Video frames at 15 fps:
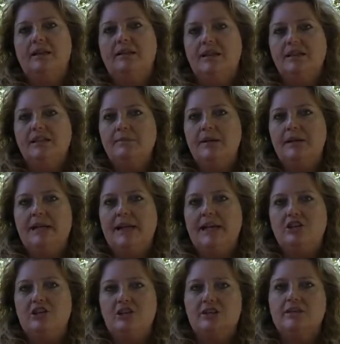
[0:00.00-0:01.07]
These
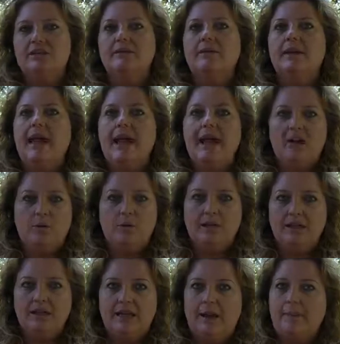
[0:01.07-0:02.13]
medications act
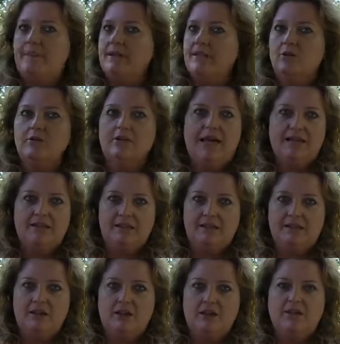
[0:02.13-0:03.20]
quickly but don't last
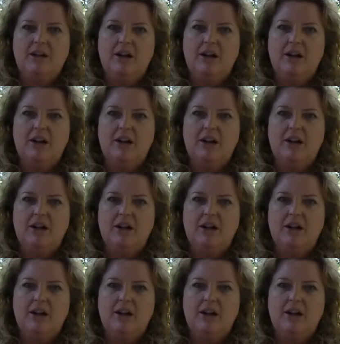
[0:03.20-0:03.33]
as long,